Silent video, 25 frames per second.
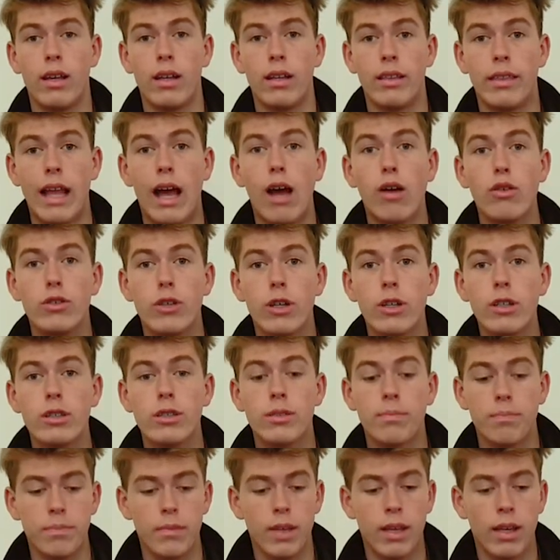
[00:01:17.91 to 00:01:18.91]
Now
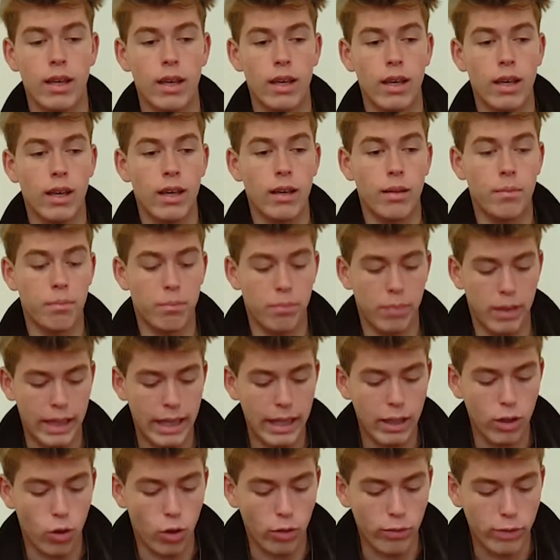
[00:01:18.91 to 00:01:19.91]
just play
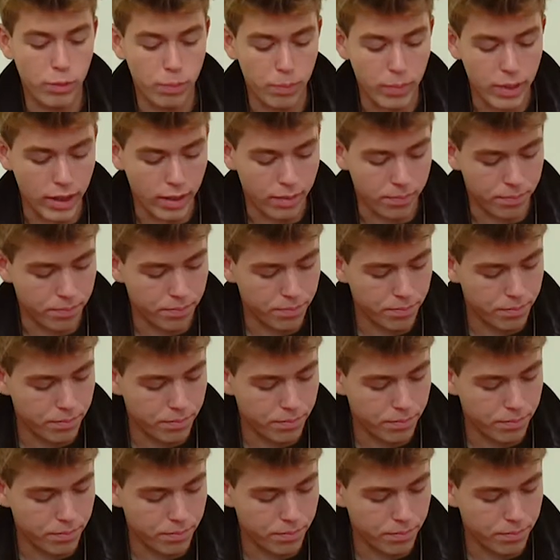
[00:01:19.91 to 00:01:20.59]
along with me.